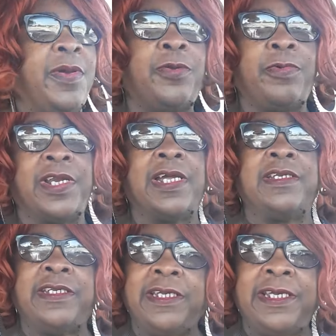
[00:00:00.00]
matter what I
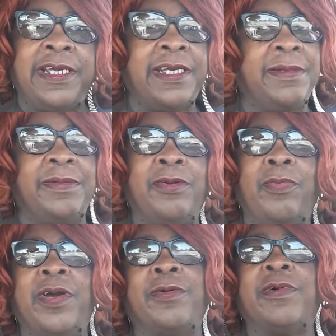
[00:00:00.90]
did, no
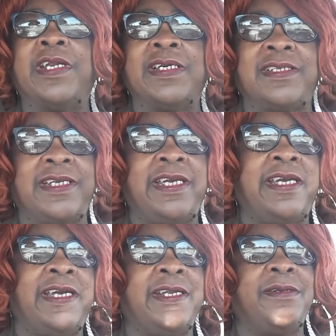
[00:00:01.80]
matter what I
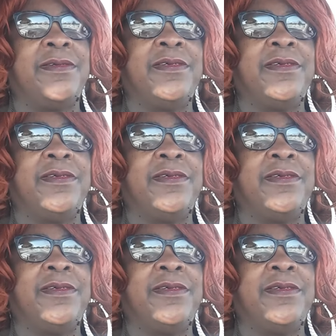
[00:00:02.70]
said,